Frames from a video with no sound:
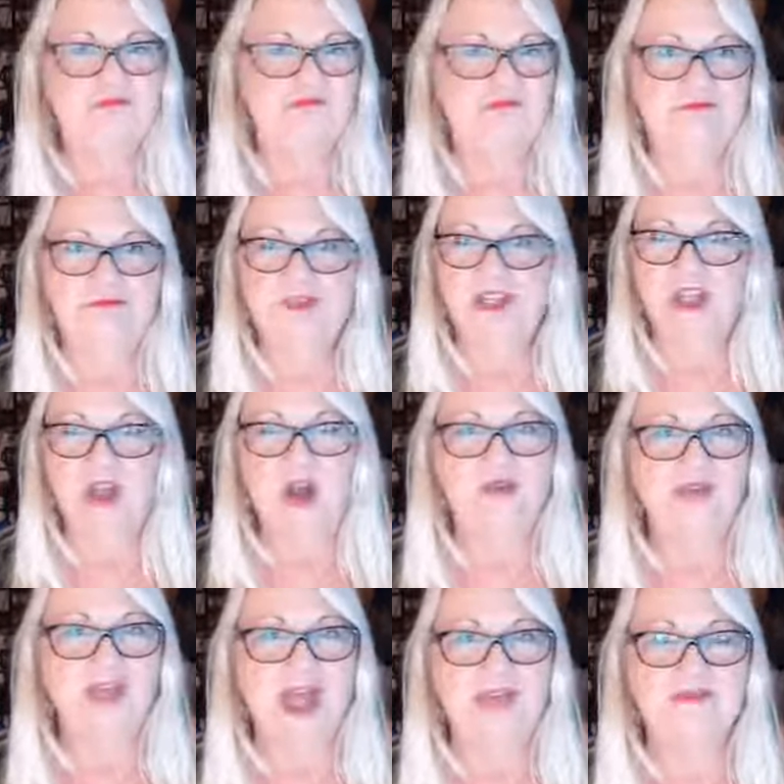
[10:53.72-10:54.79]
you know,
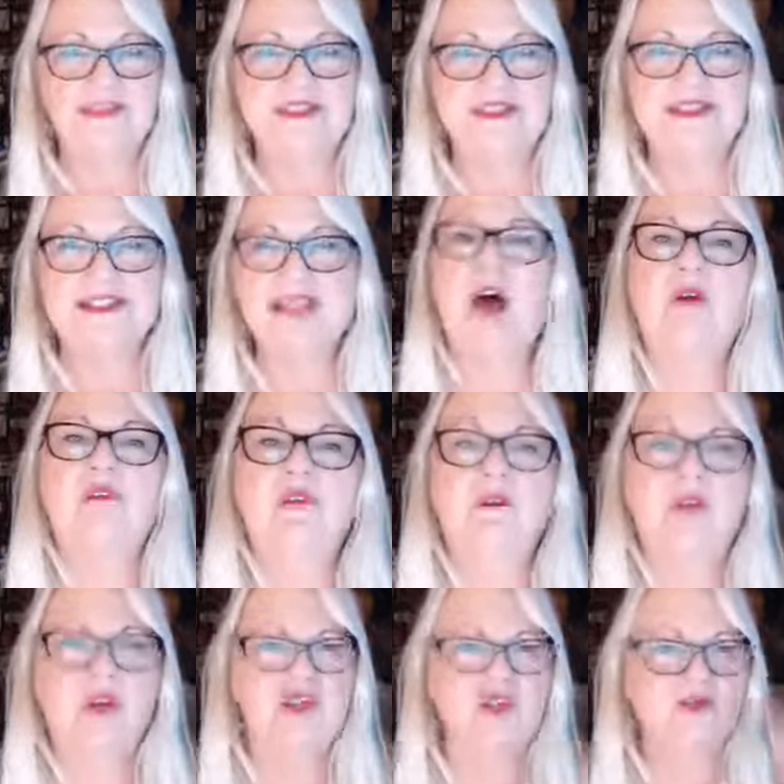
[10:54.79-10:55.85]
life itself and
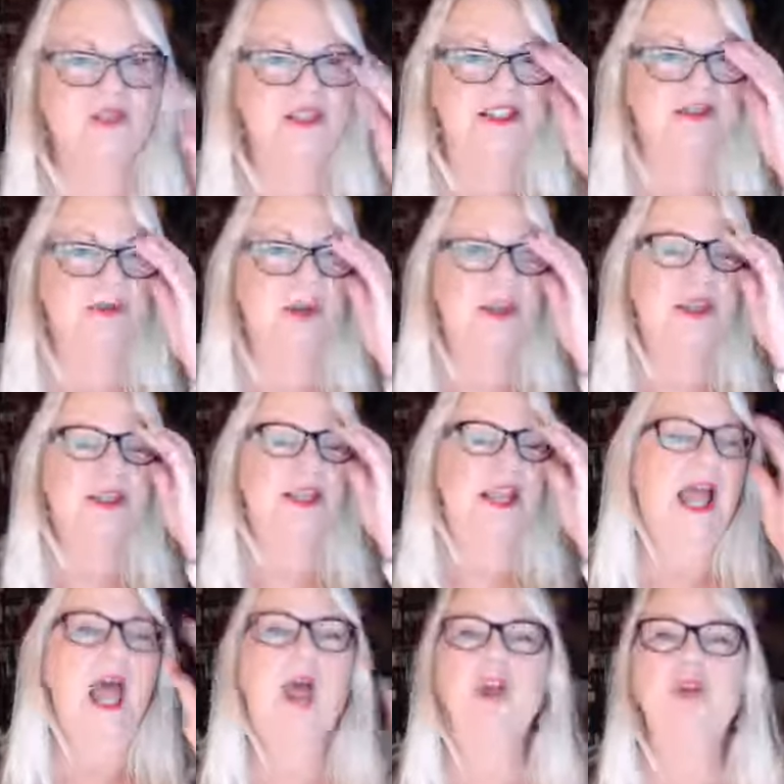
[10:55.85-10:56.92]
what you've experienced and
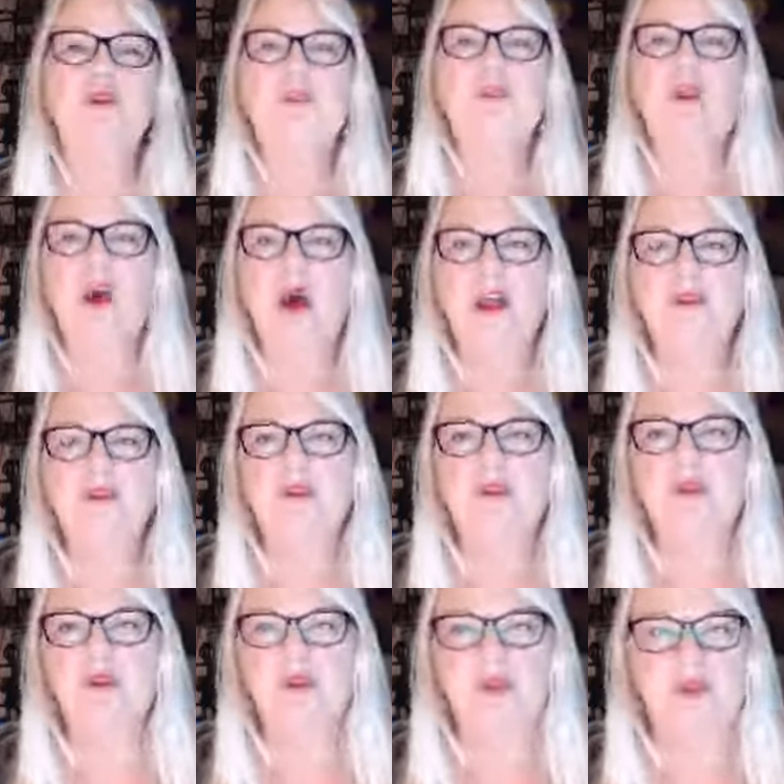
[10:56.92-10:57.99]
how you've gone through
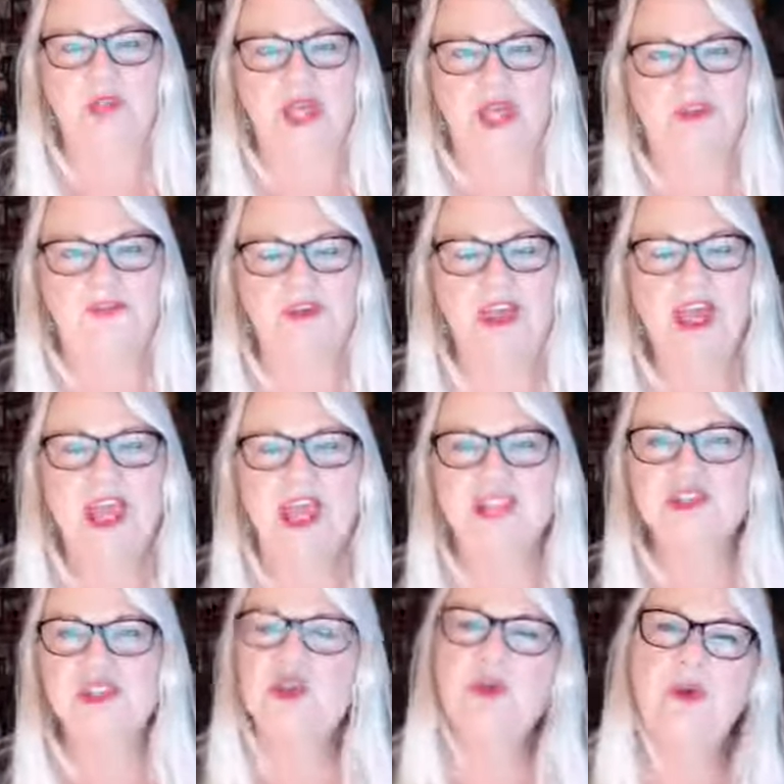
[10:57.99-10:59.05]
your life. And
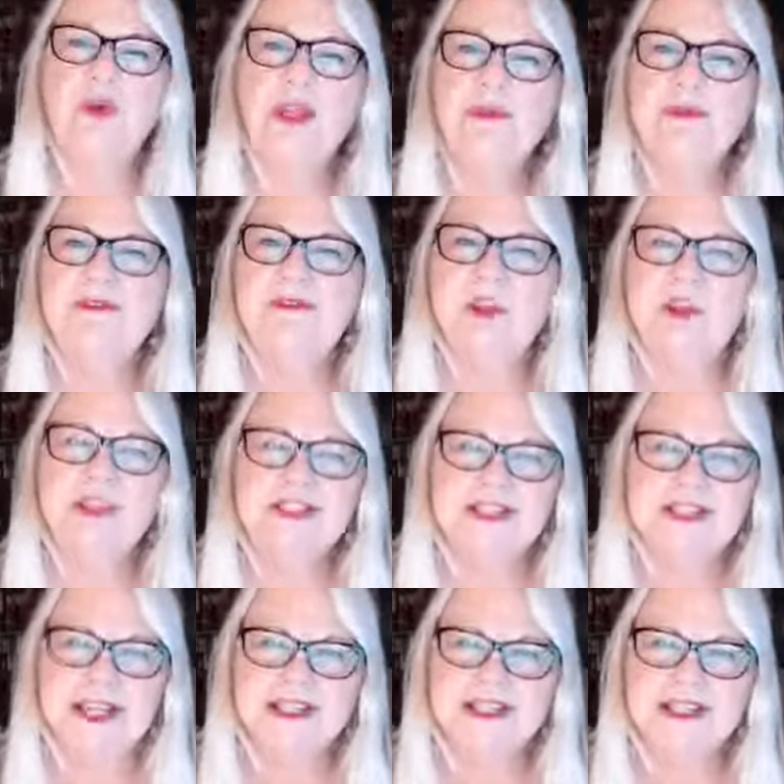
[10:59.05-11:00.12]
so you want to be very
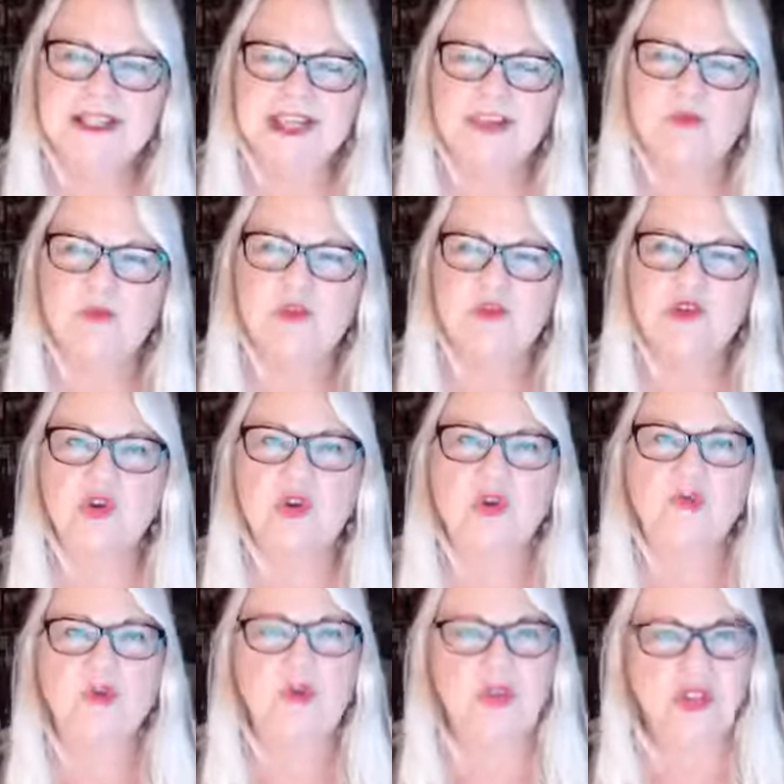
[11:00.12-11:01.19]
sensitive with your
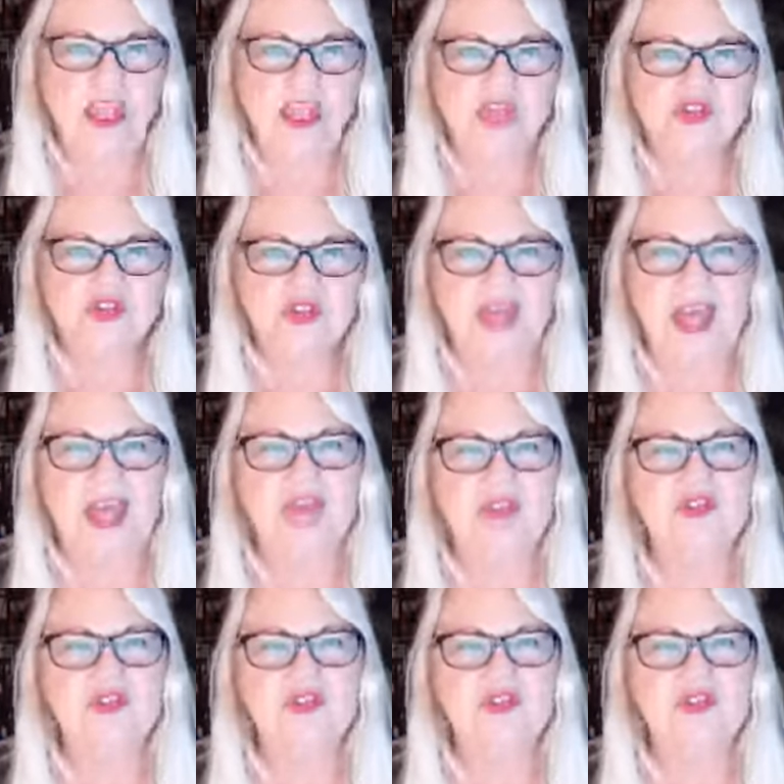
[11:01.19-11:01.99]
communication as you're